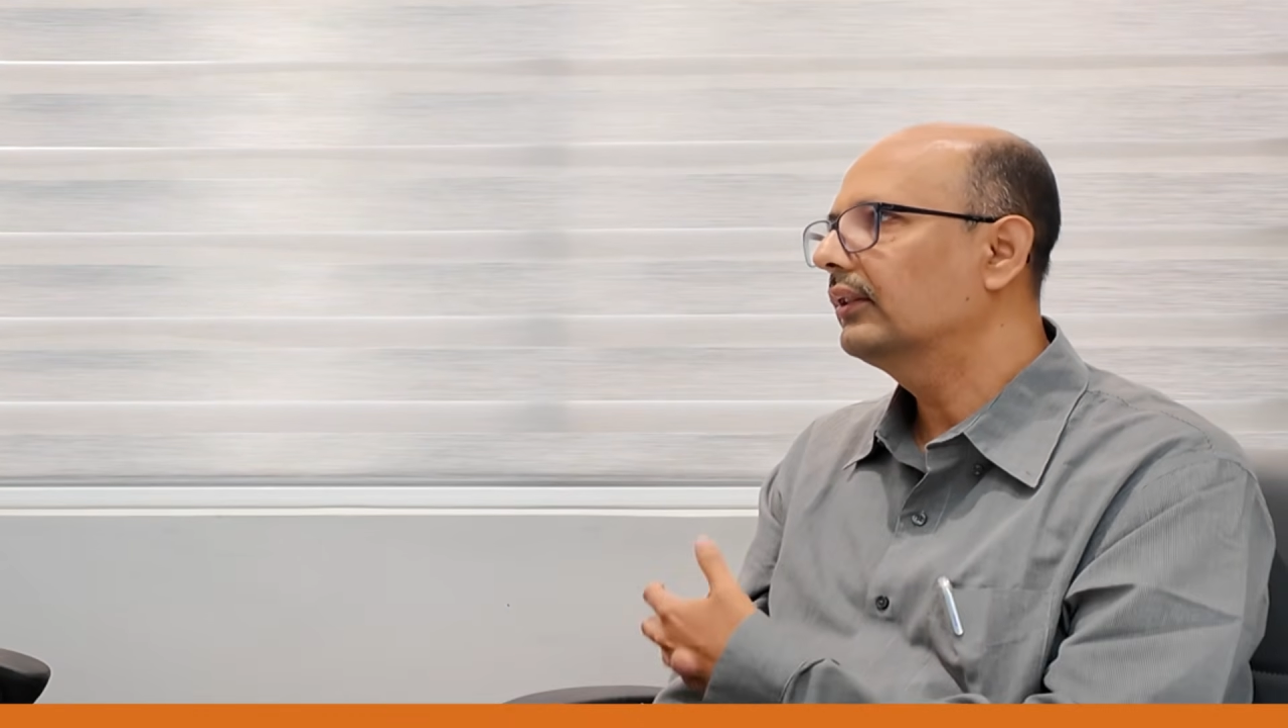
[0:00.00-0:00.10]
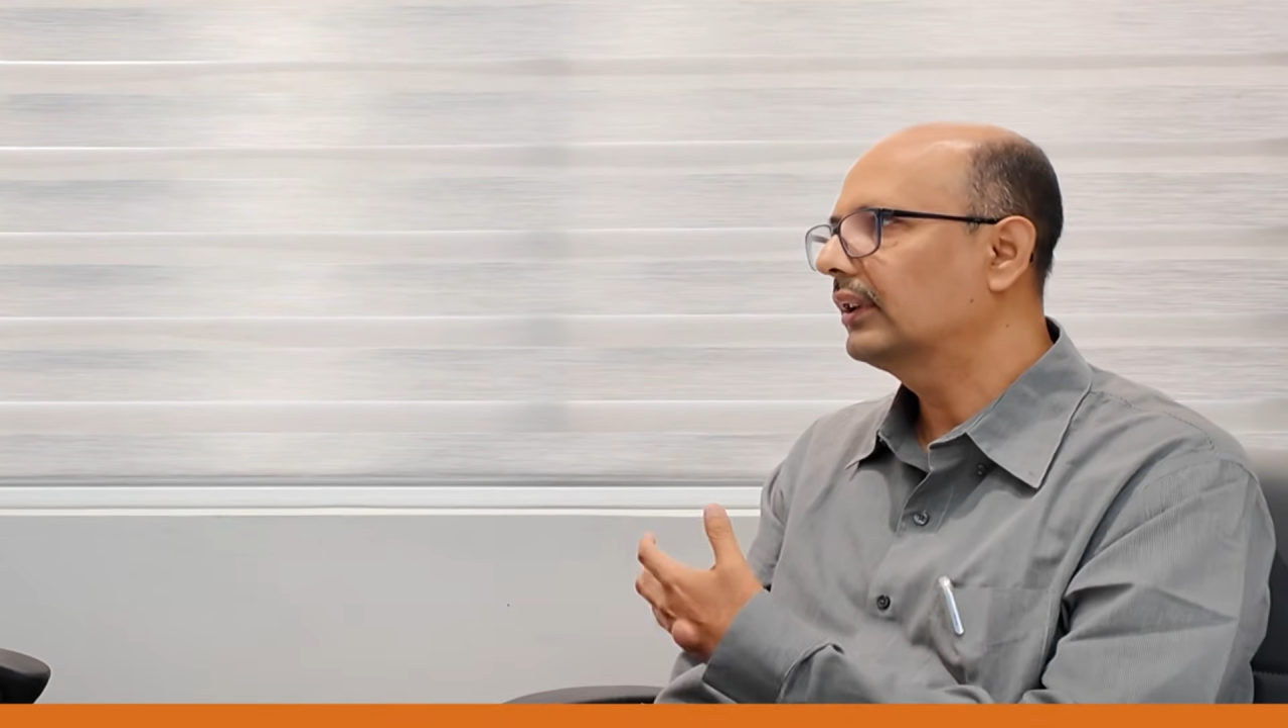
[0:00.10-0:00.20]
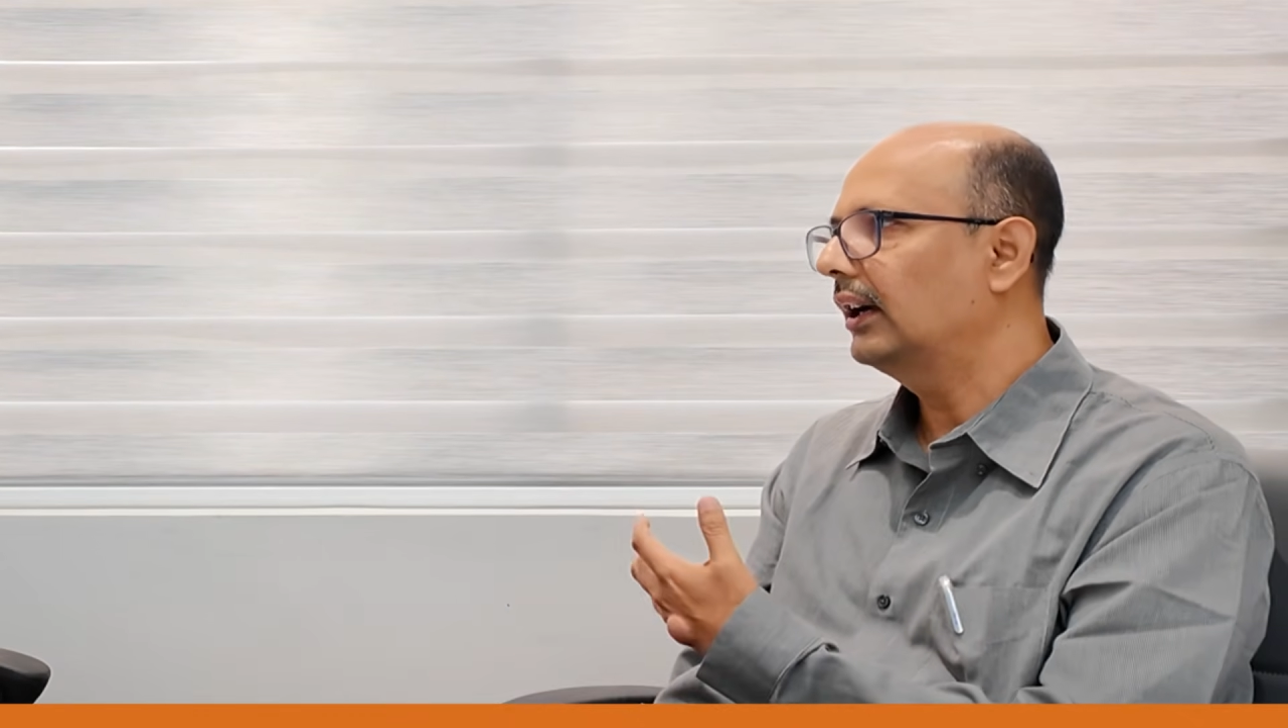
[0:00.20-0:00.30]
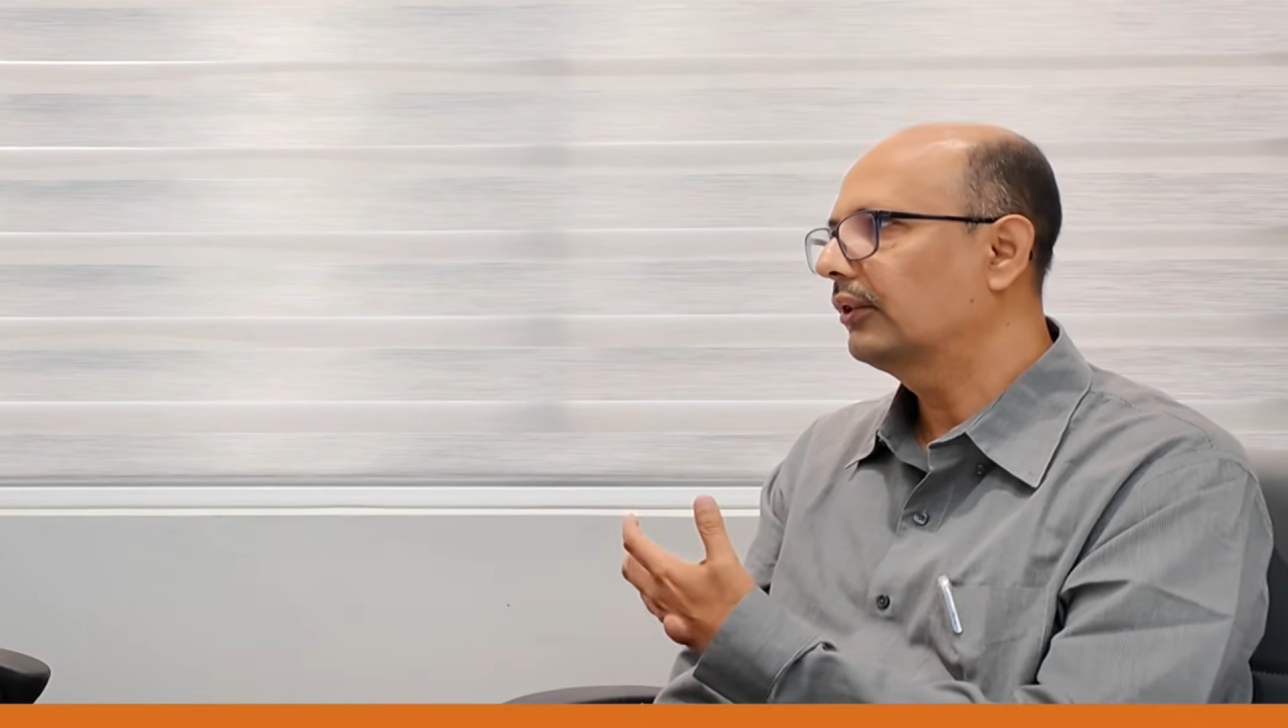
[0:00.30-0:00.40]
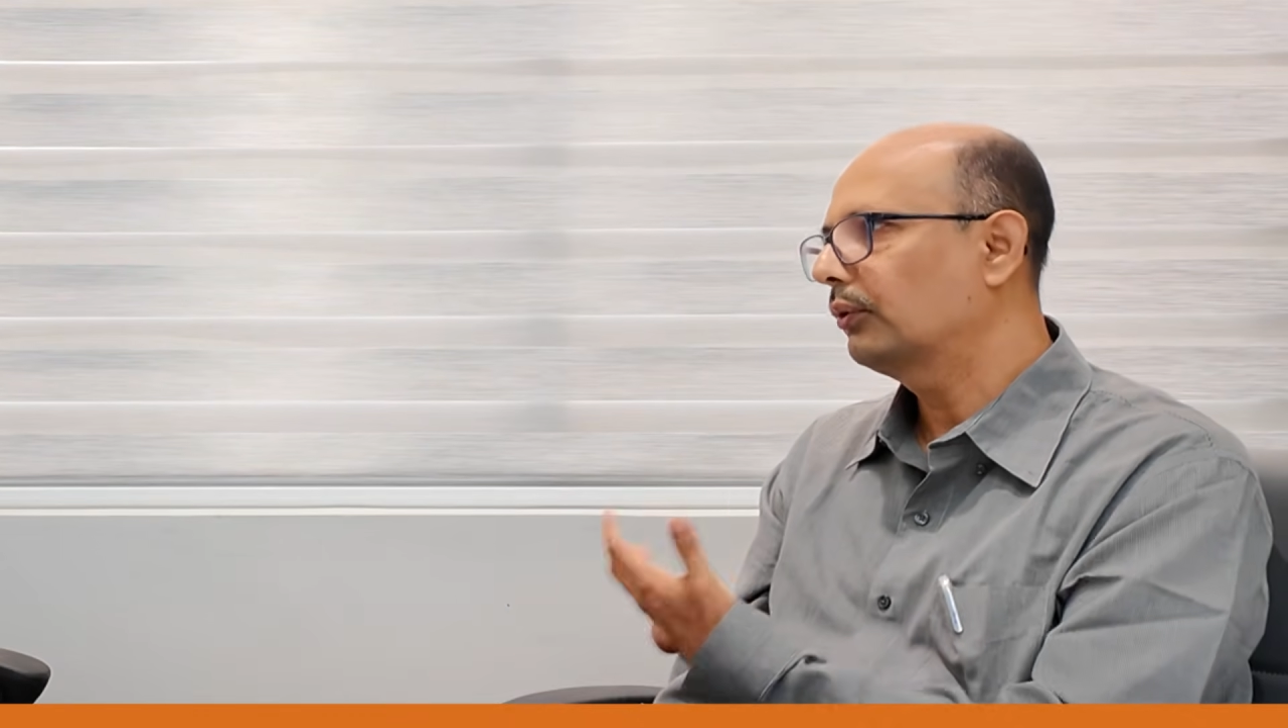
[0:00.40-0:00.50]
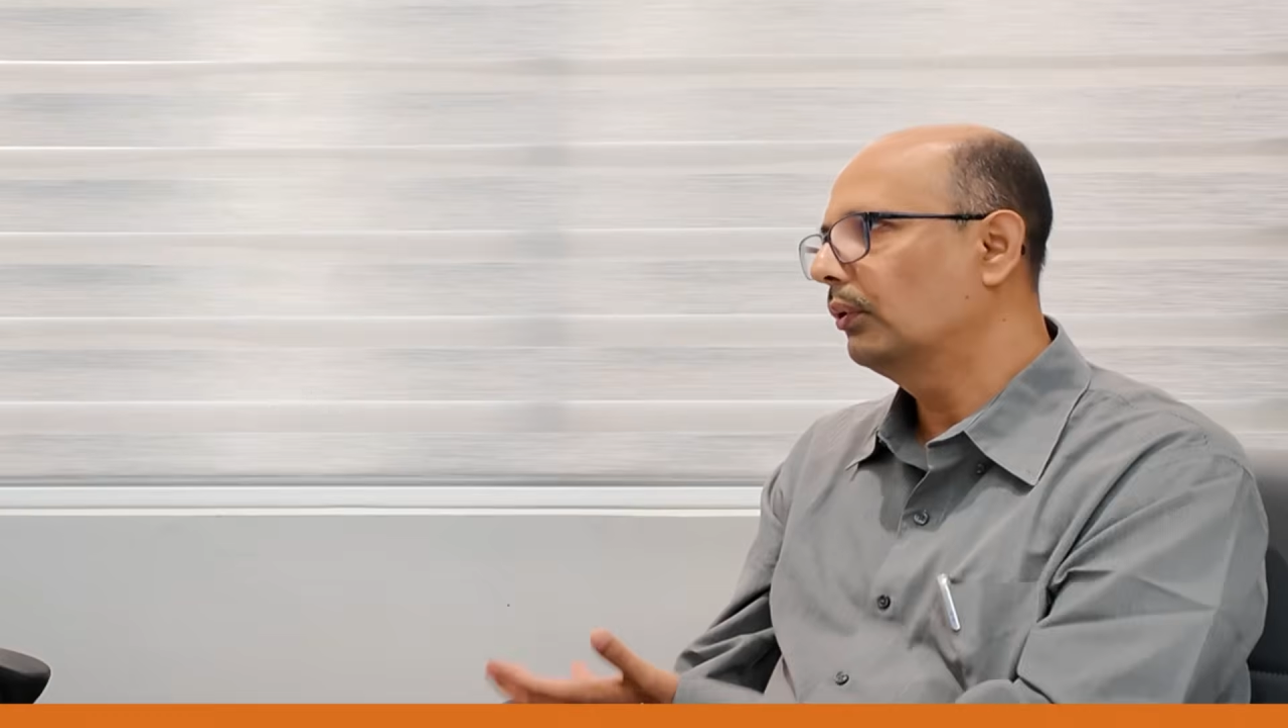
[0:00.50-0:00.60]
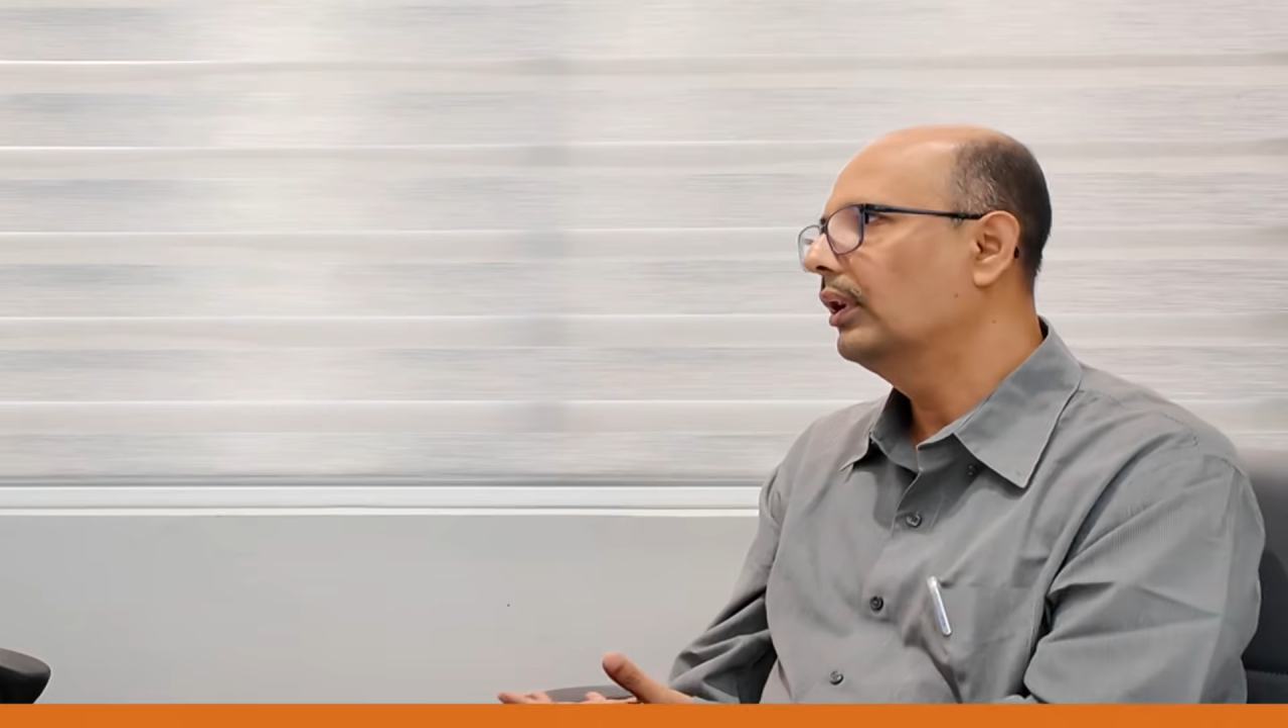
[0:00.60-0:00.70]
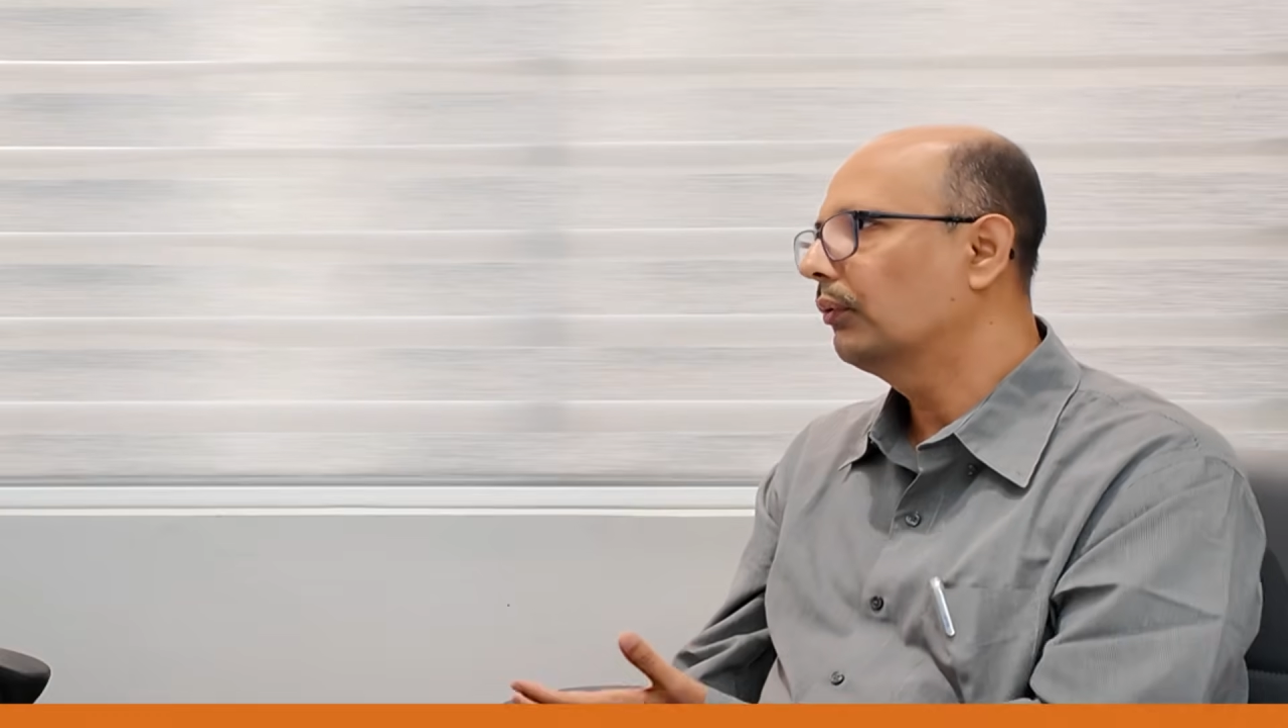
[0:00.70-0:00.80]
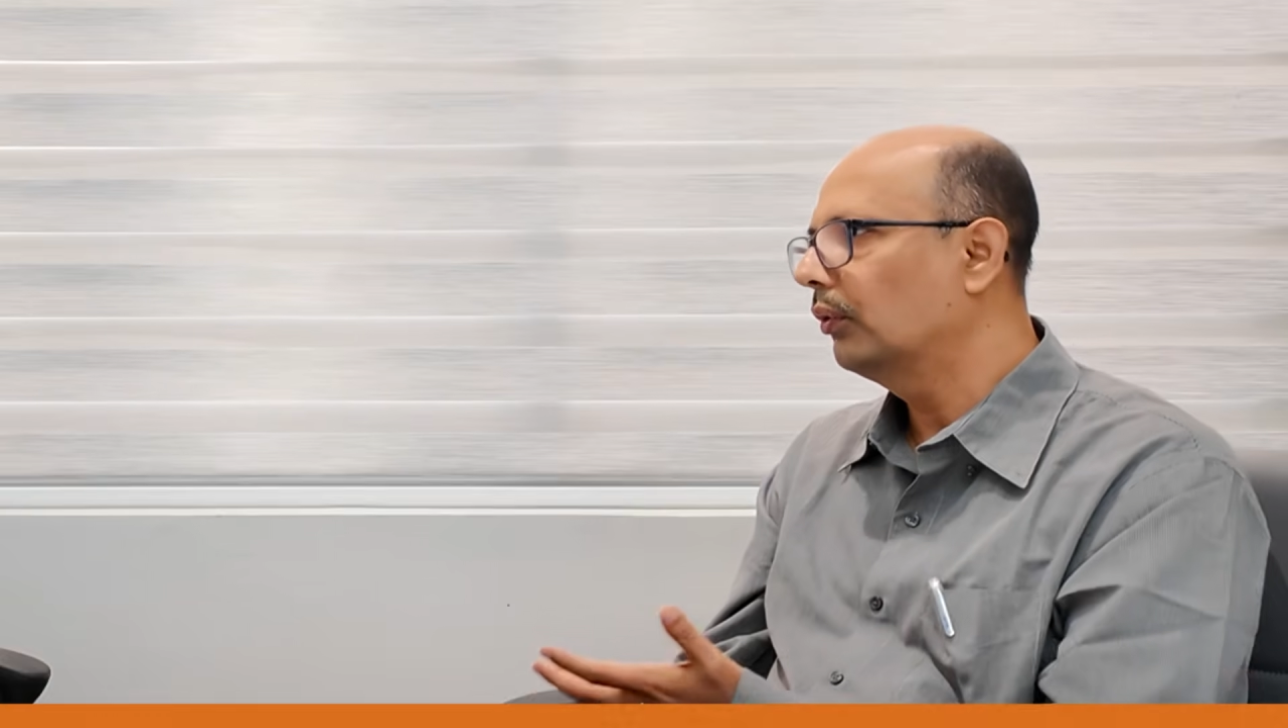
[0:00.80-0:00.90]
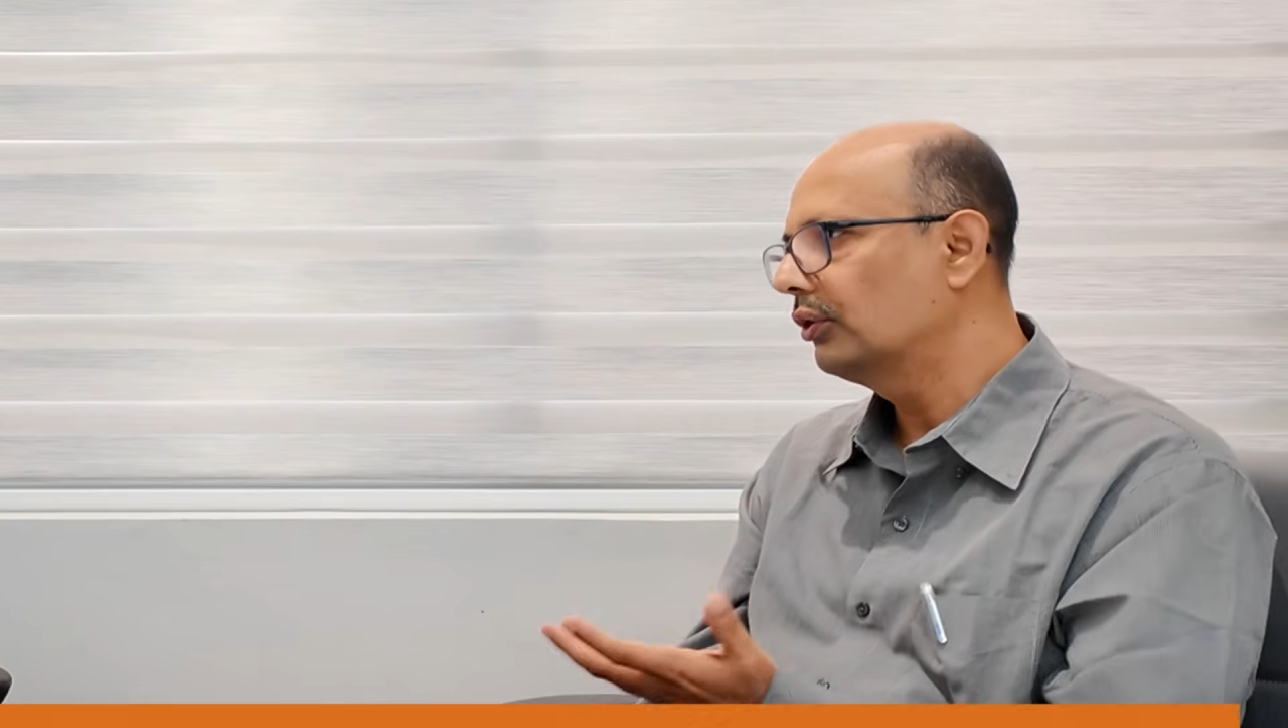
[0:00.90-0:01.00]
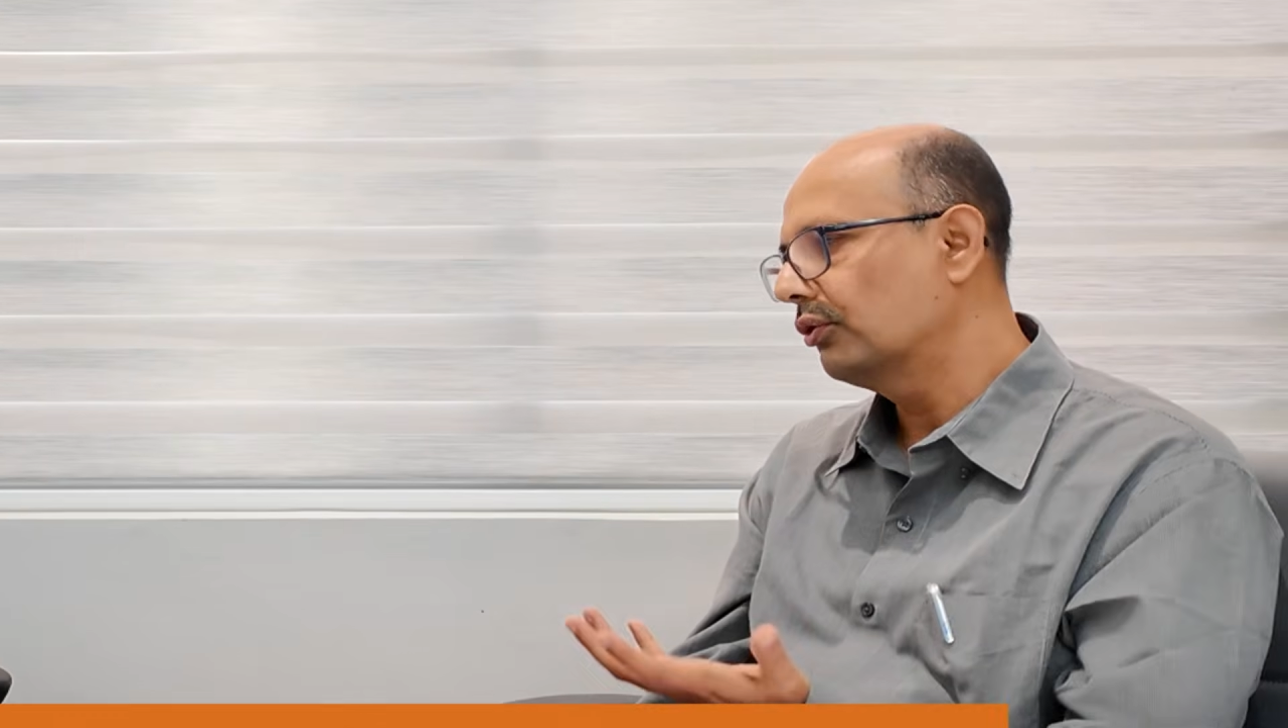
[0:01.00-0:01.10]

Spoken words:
that student would